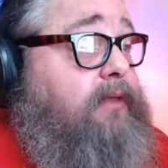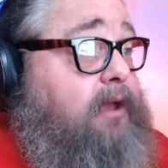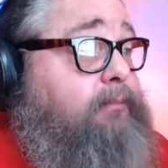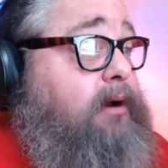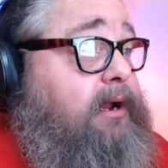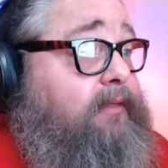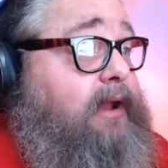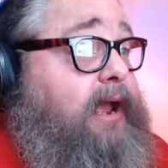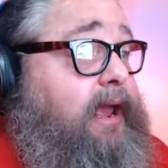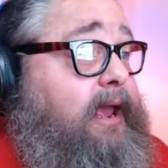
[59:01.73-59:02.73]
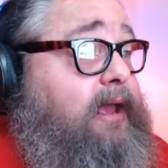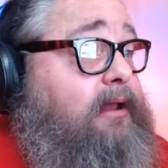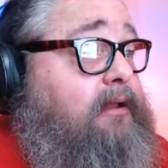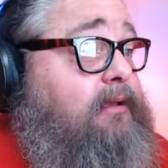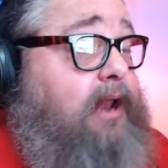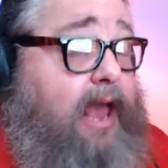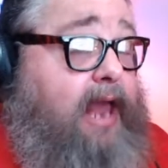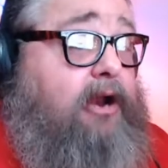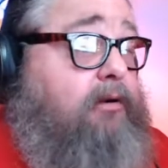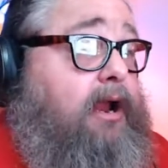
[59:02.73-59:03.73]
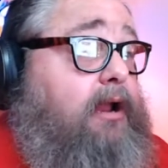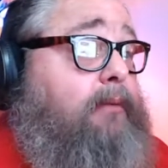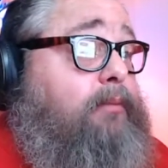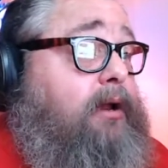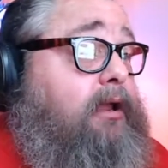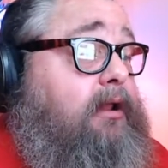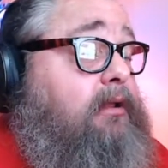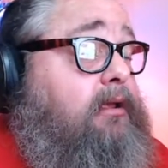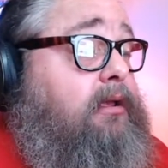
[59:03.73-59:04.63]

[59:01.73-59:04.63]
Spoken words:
the upbringing that I had, and I had a great upbringing.